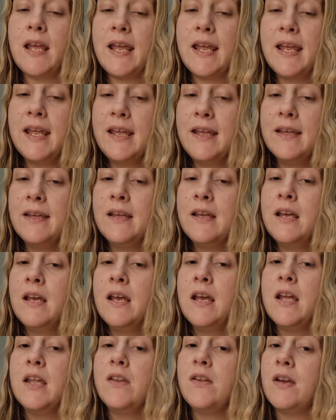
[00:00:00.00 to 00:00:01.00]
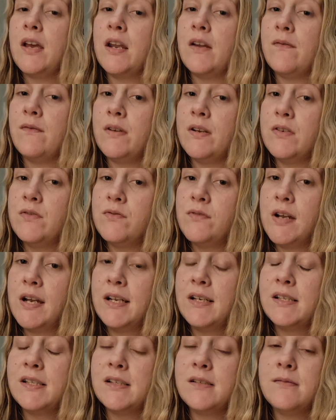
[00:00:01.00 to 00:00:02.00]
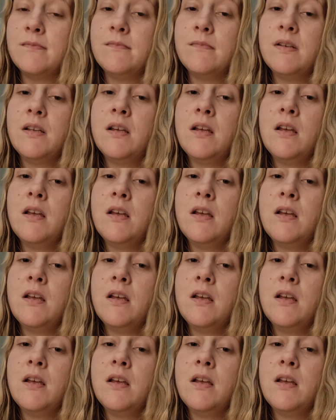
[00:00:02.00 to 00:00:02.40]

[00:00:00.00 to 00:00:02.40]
hey, you got to redirect them.